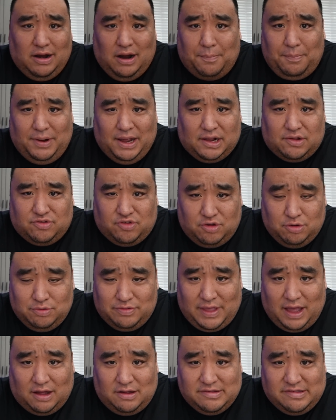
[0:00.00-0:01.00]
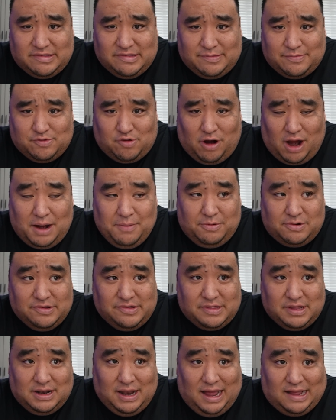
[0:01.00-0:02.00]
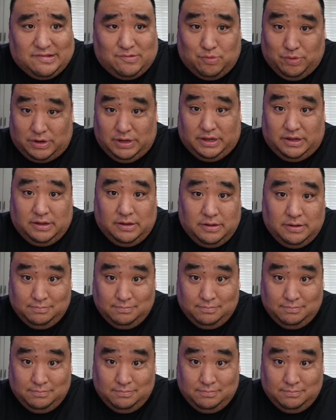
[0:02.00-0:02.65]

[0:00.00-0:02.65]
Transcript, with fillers: up like 2,000 subscribers in the last week.